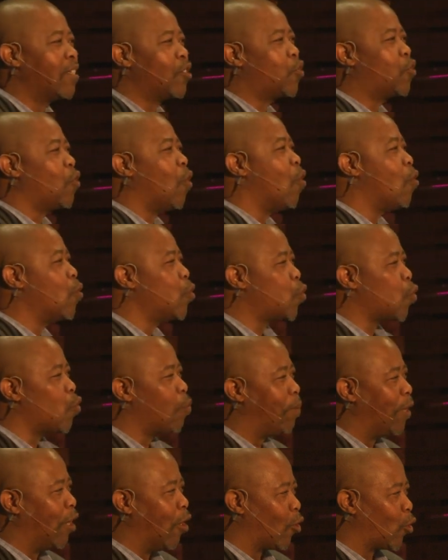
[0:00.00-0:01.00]
those who
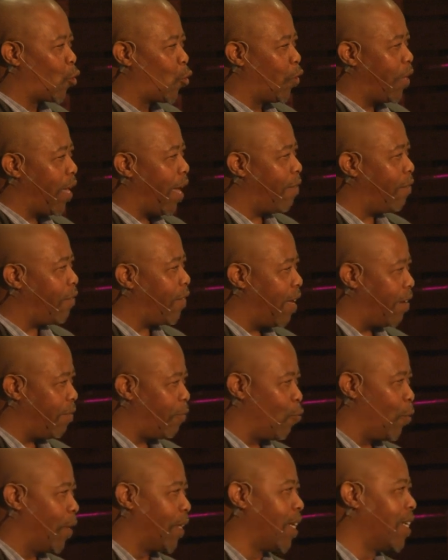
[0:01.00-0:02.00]
belong to EFF
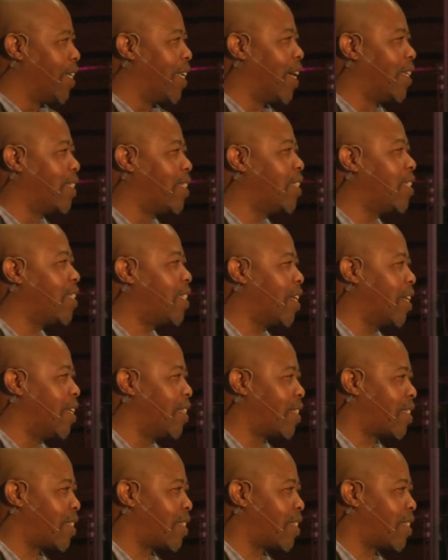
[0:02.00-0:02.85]
wearing their t-shirts.